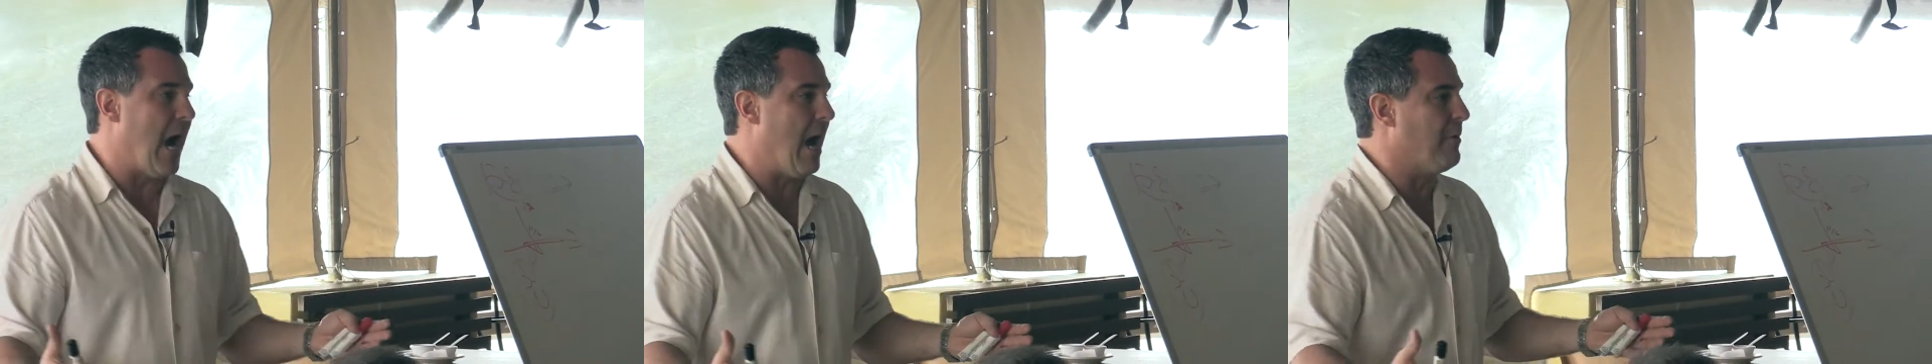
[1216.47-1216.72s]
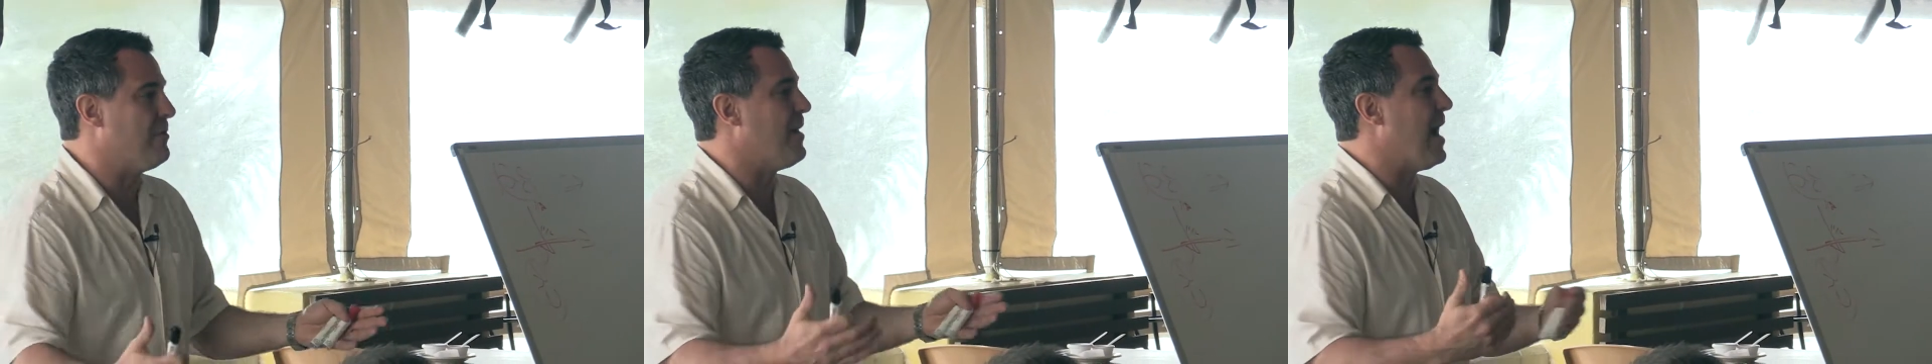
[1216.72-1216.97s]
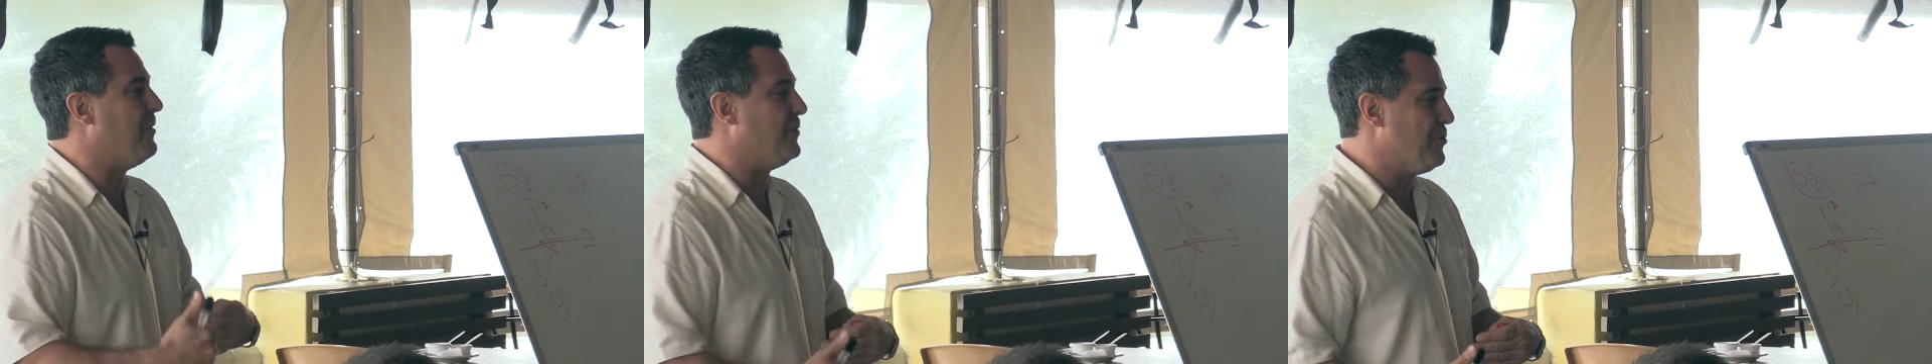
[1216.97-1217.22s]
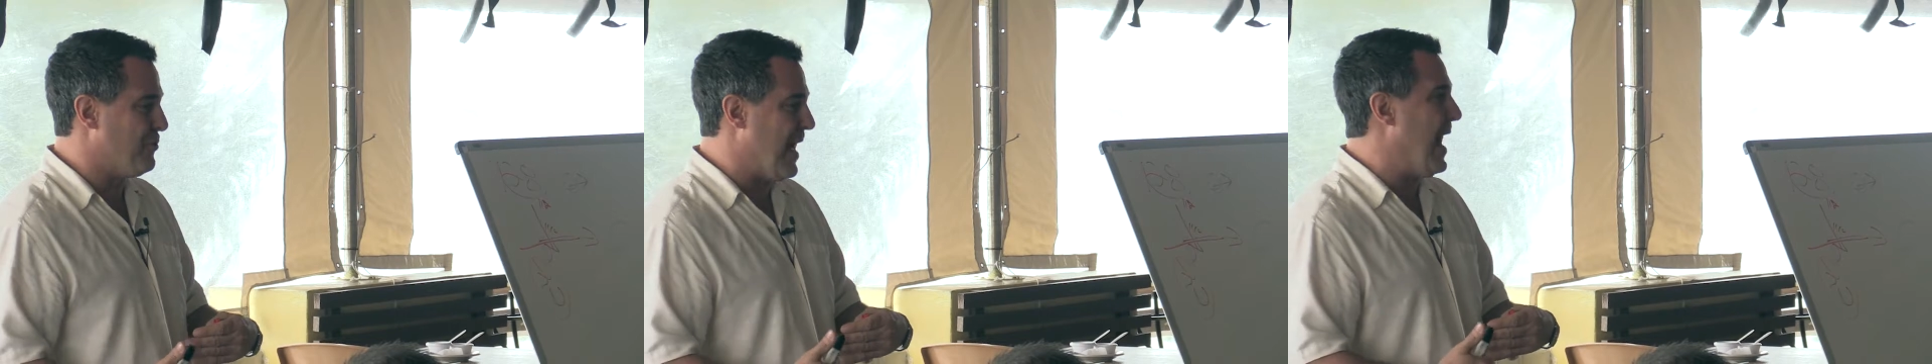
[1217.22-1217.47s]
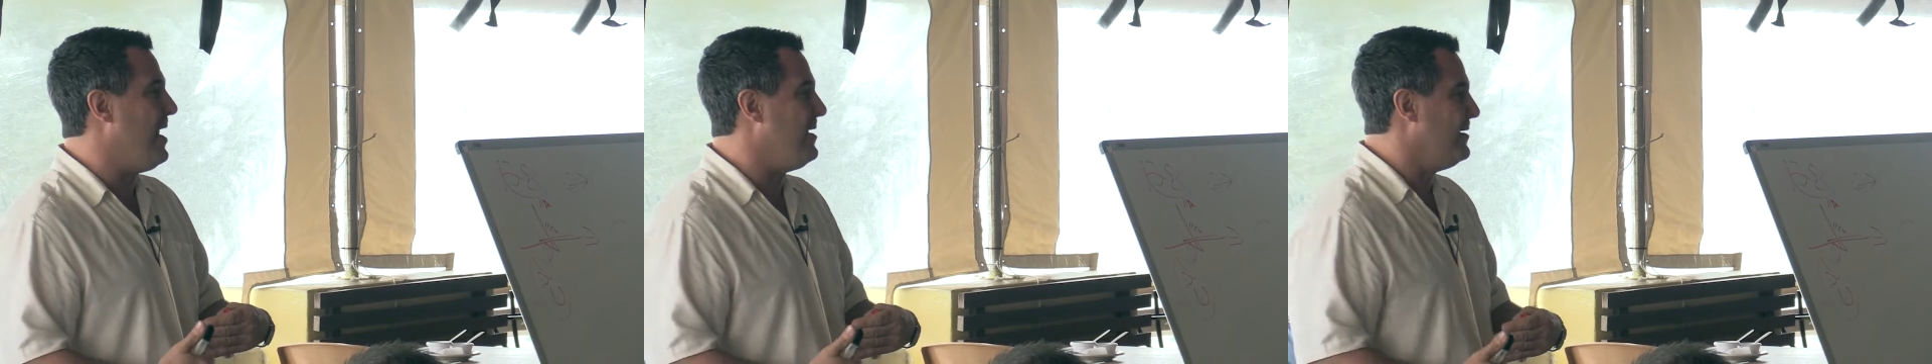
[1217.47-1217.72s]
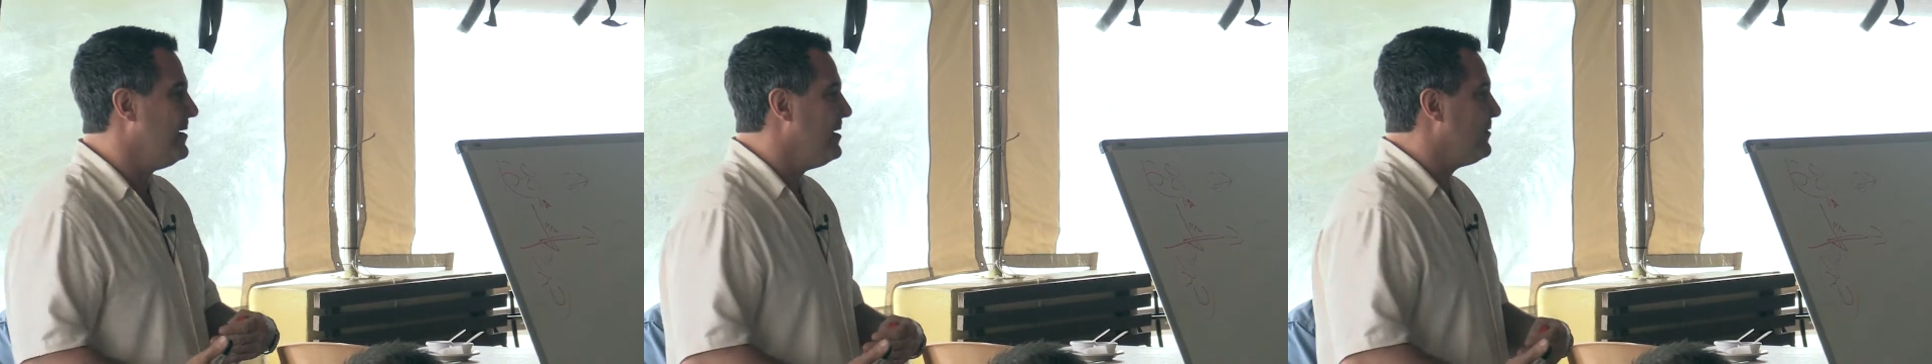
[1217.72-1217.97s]
I would rather do
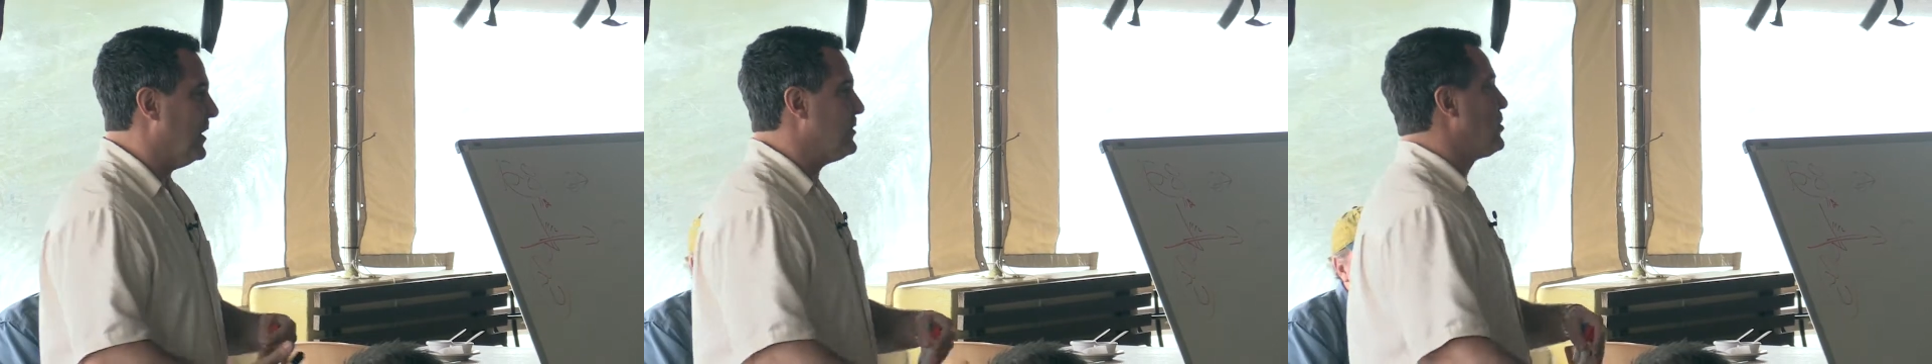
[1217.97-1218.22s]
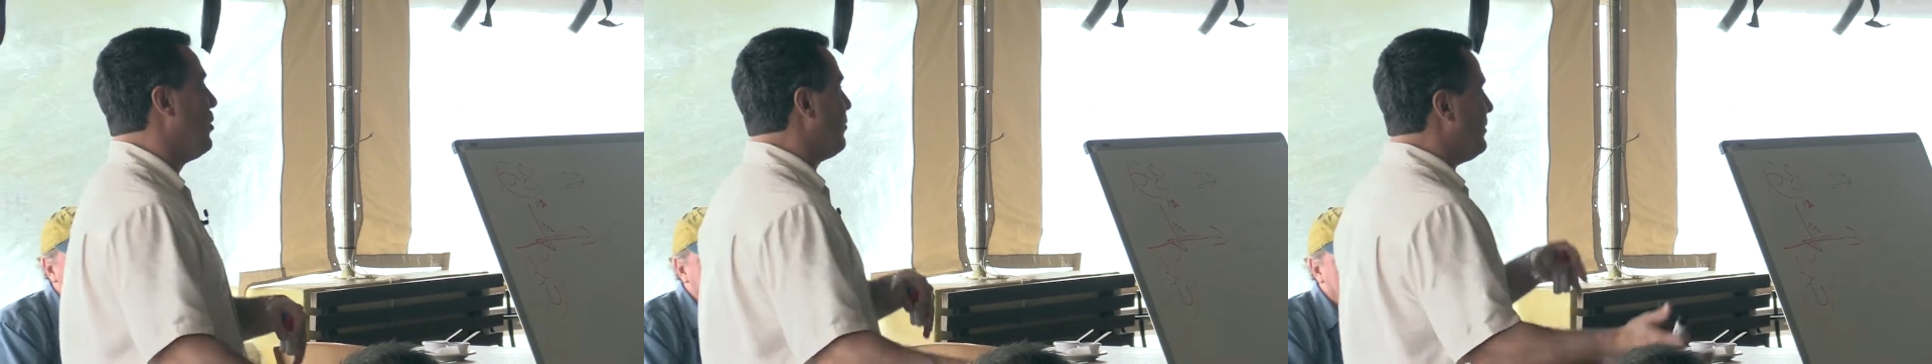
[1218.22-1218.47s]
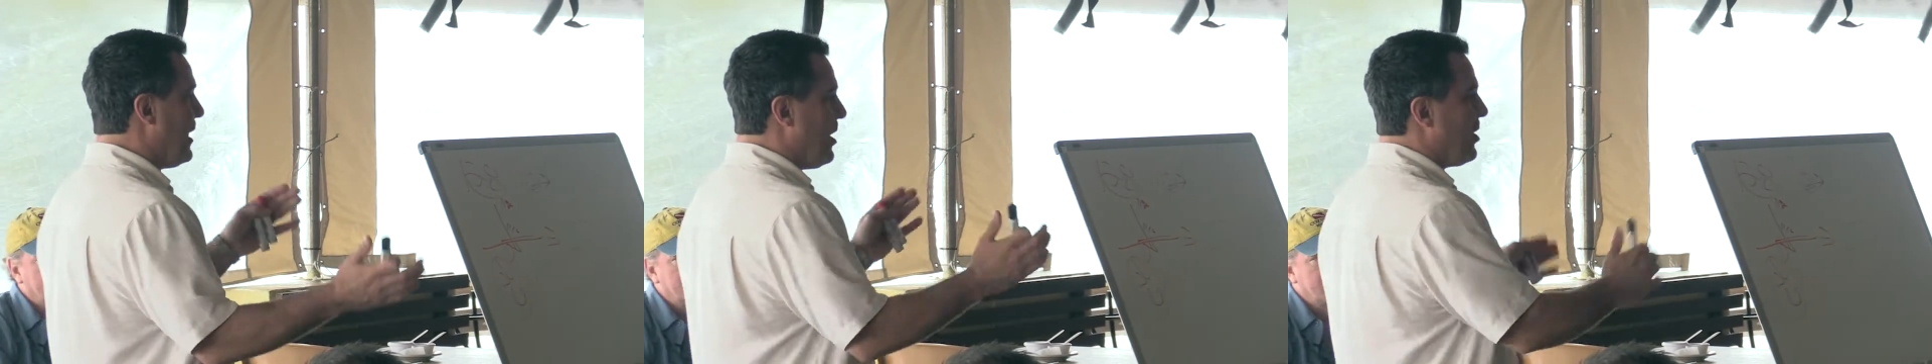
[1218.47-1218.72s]
that than totally